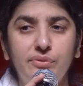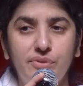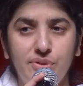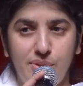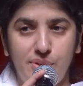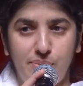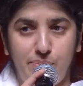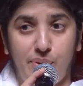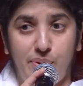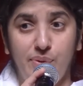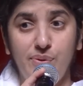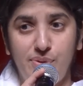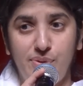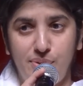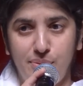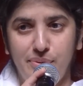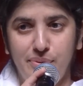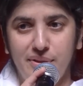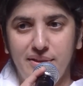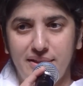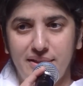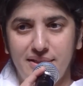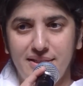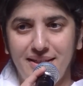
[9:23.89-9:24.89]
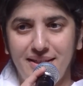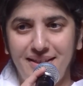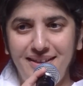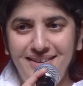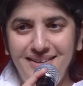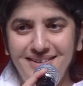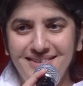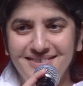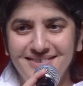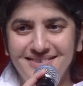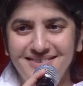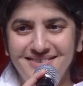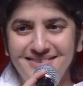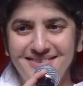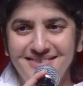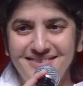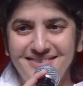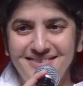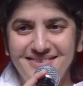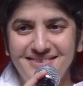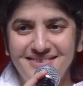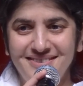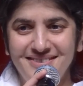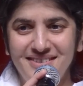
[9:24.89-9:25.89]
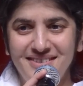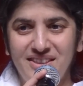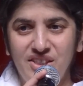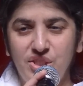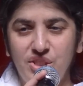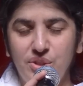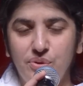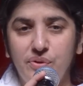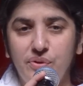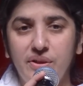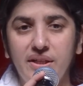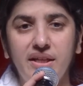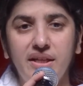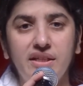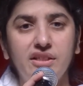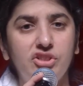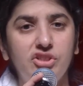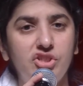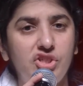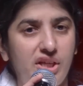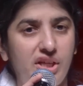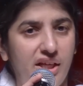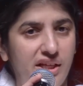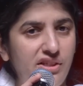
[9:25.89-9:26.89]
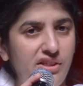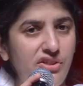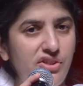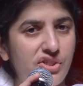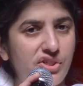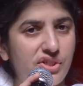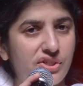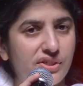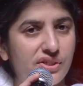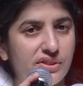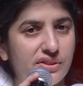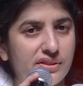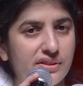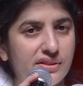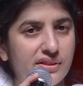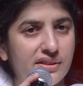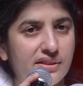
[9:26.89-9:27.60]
responsibility to create a change.